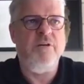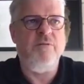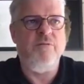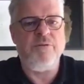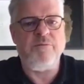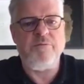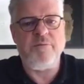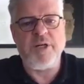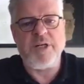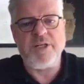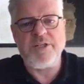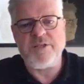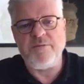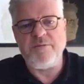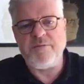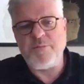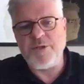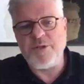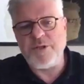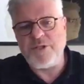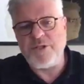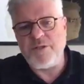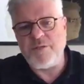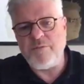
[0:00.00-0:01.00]
what makes a
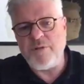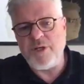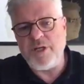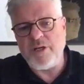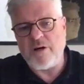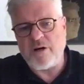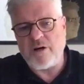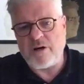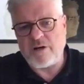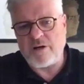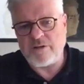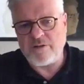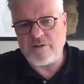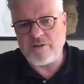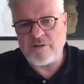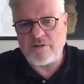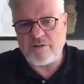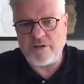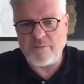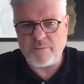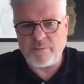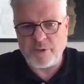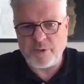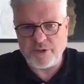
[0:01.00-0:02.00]
PCB hard
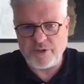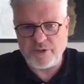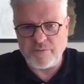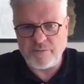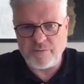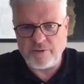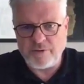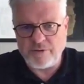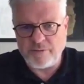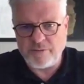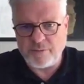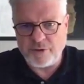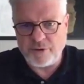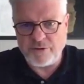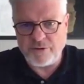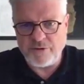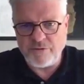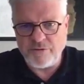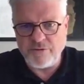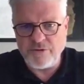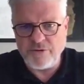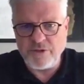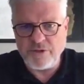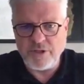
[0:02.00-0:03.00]
or impossible to
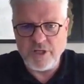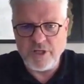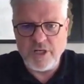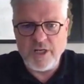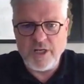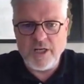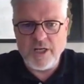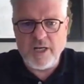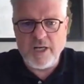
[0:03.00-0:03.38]
produce,